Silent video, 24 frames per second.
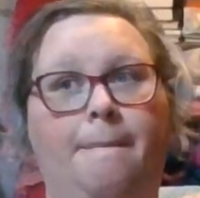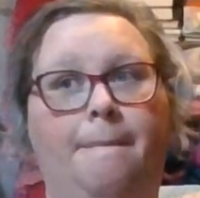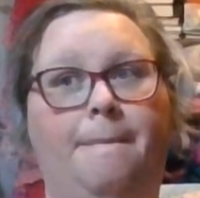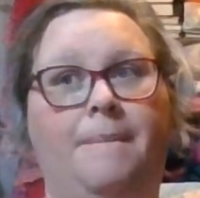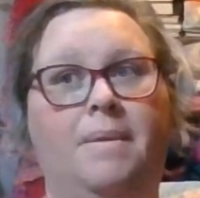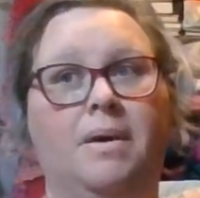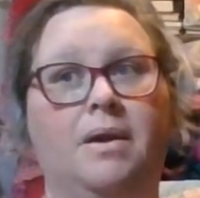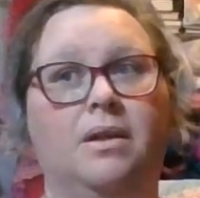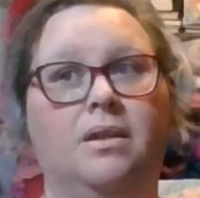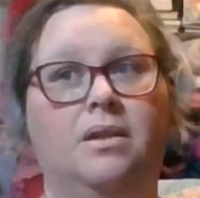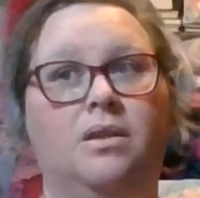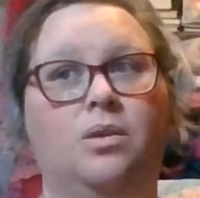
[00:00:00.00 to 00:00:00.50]

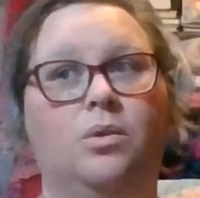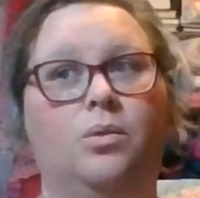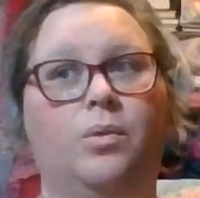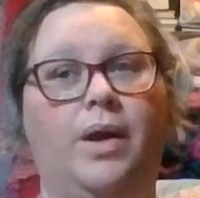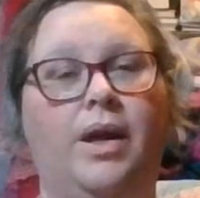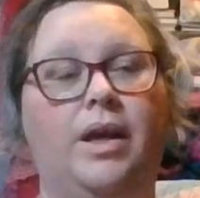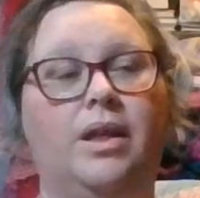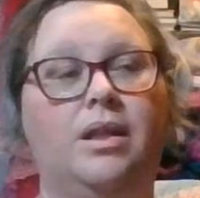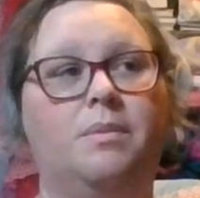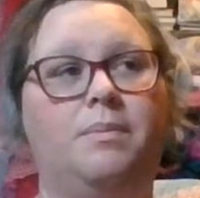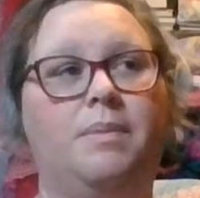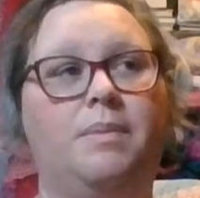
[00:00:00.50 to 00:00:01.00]
but the
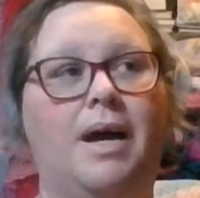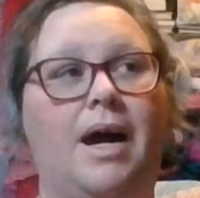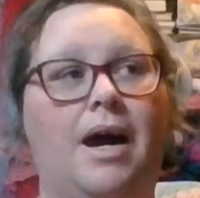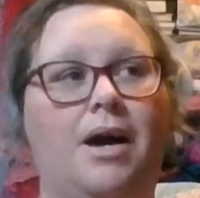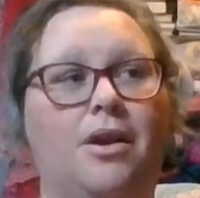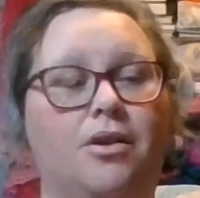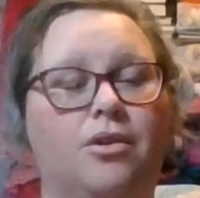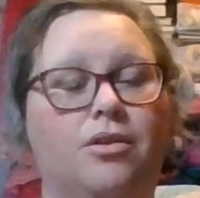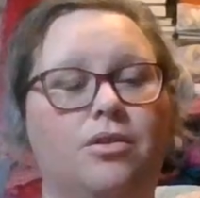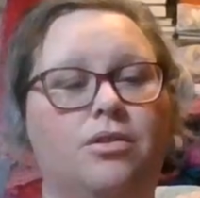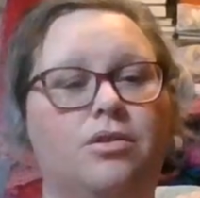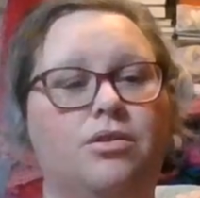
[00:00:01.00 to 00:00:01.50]
way the
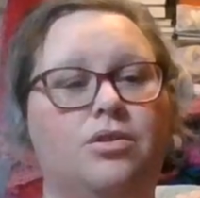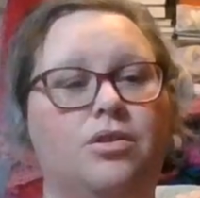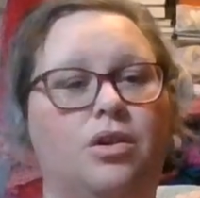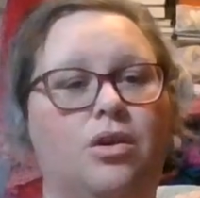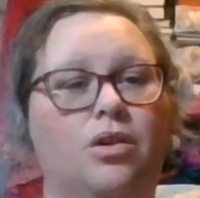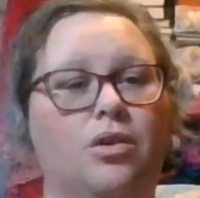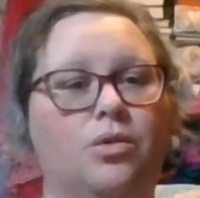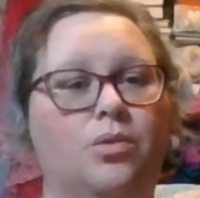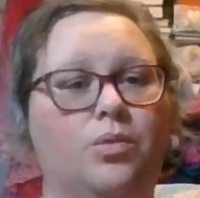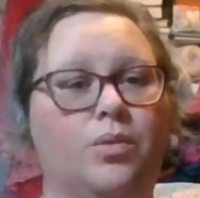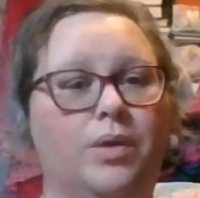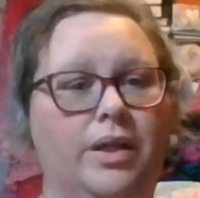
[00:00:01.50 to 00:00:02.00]
patterns
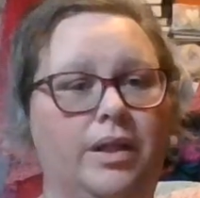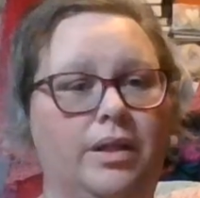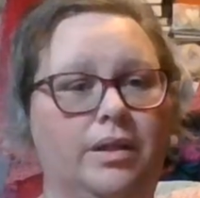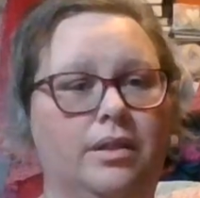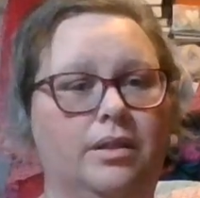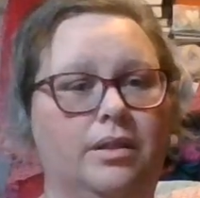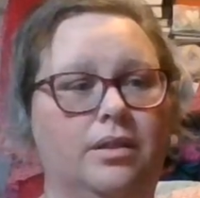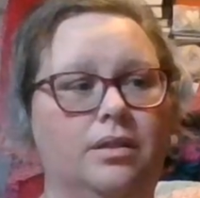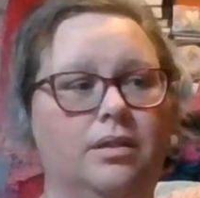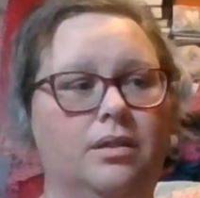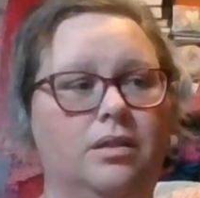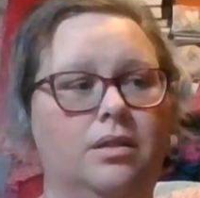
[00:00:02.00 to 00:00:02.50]
are
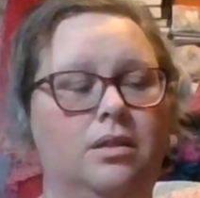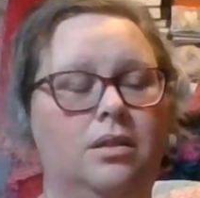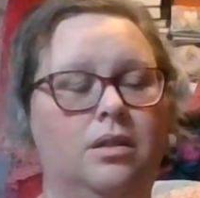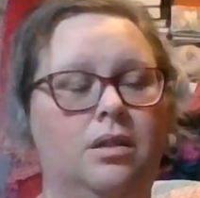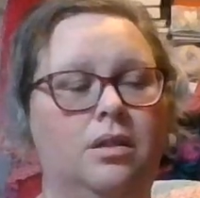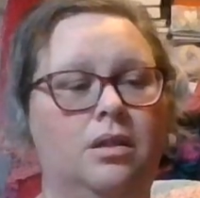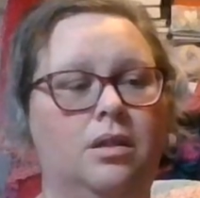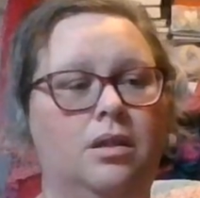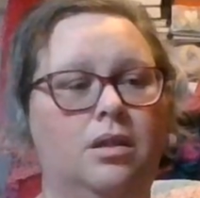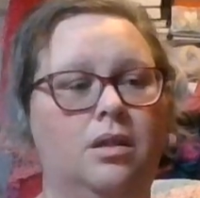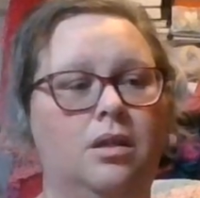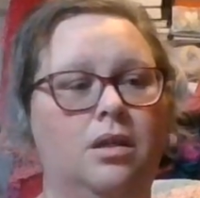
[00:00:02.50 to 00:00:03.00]
written
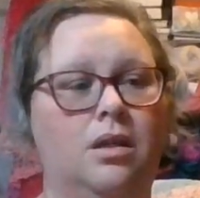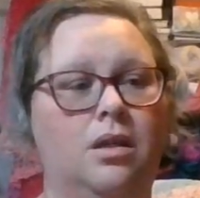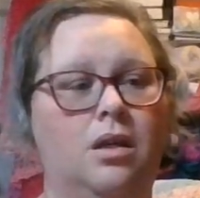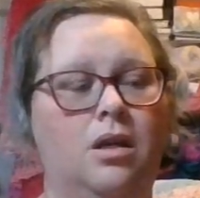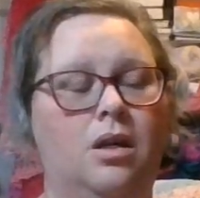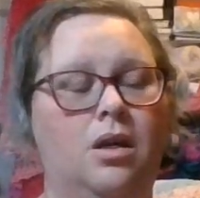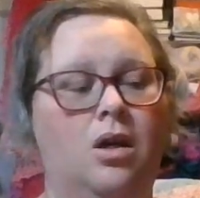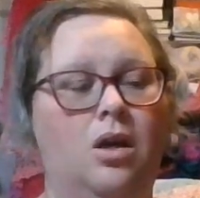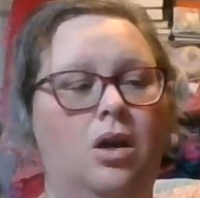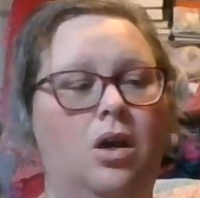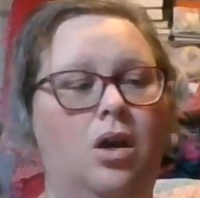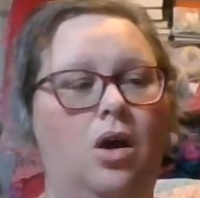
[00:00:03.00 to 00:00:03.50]

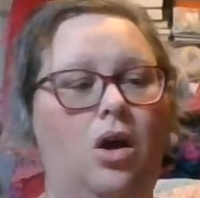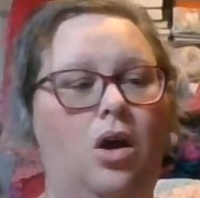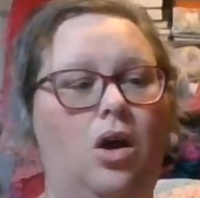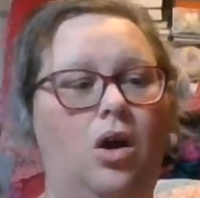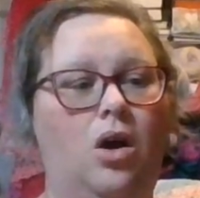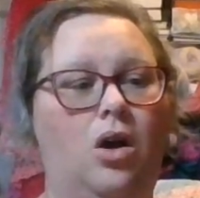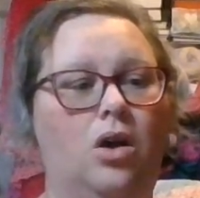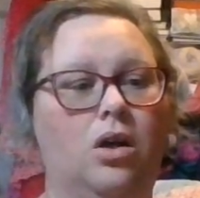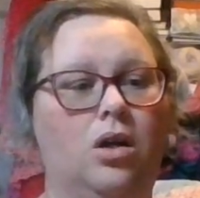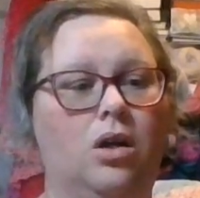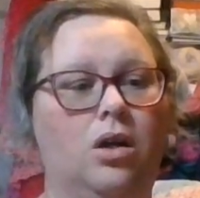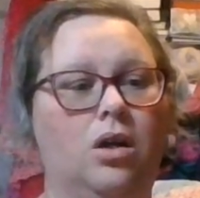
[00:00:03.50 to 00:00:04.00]

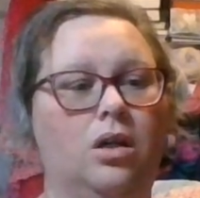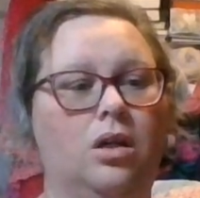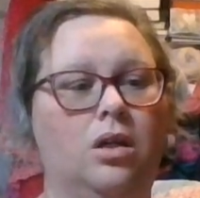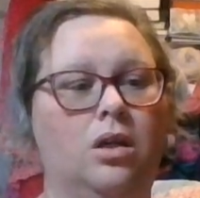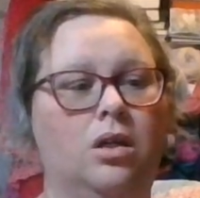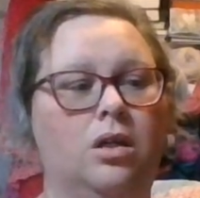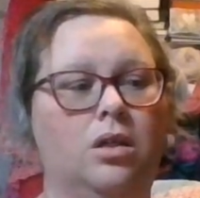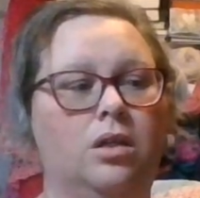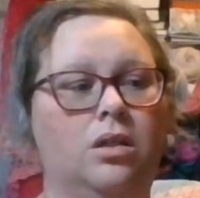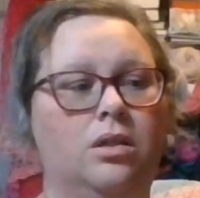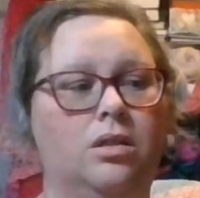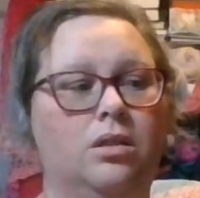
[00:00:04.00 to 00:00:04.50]

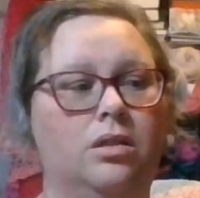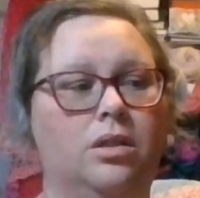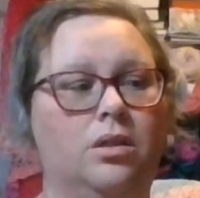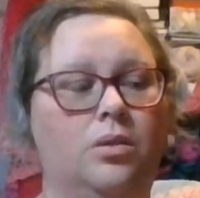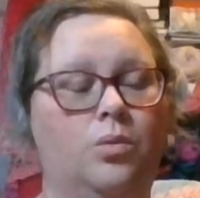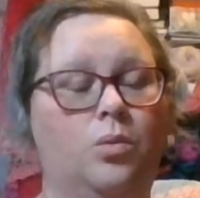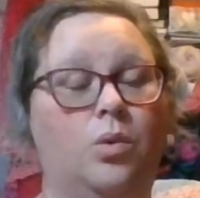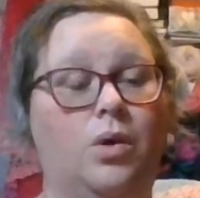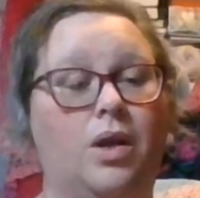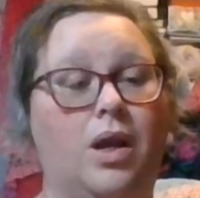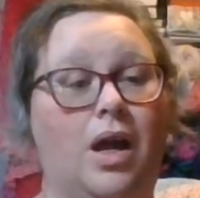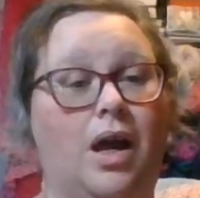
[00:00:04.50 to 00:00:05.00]
are
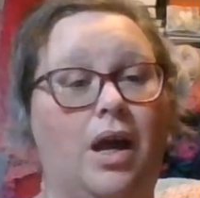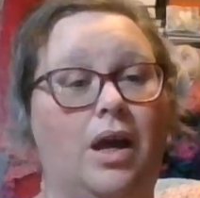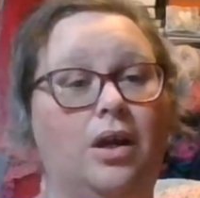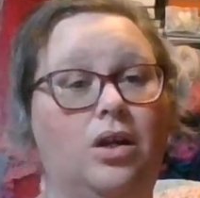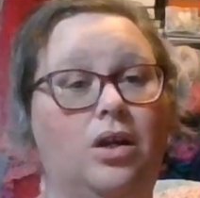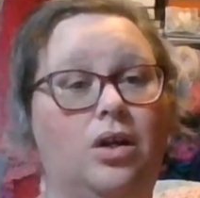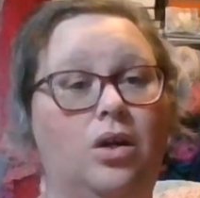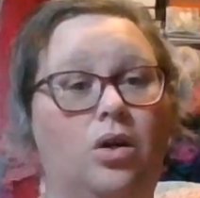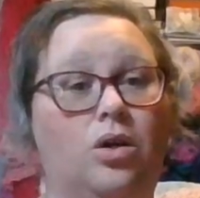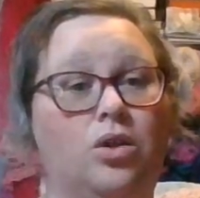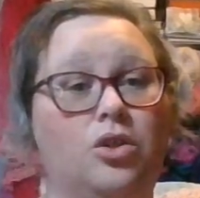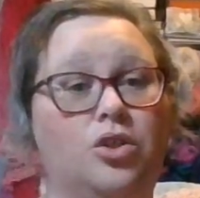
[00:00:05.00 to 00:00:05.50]
what I
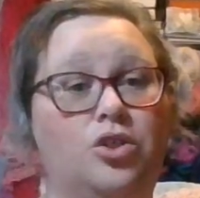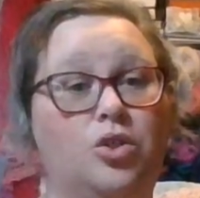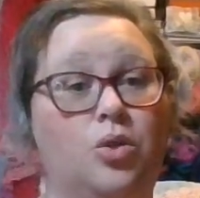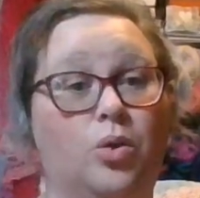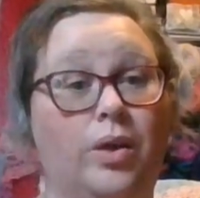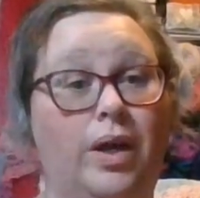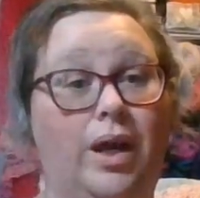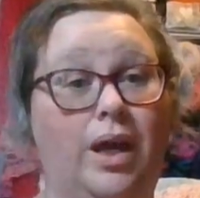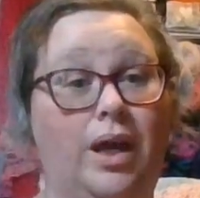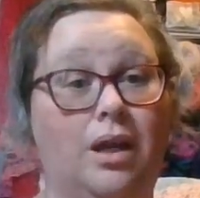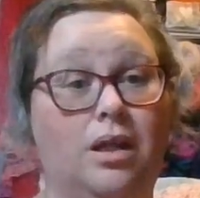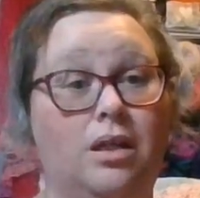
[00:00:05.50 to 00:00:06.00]
call
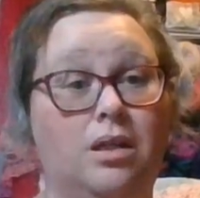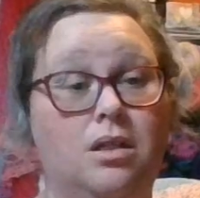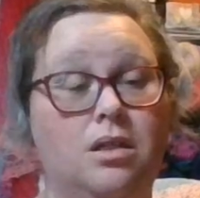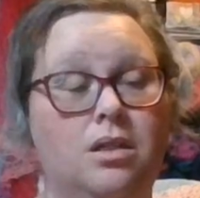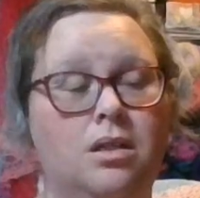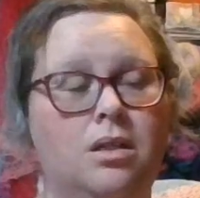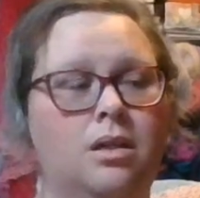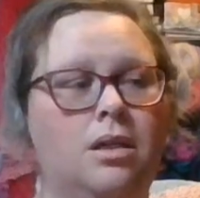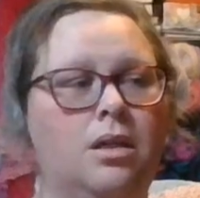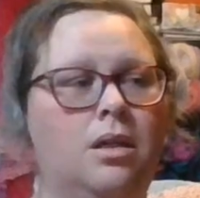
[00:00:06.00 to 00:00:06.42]
shorthand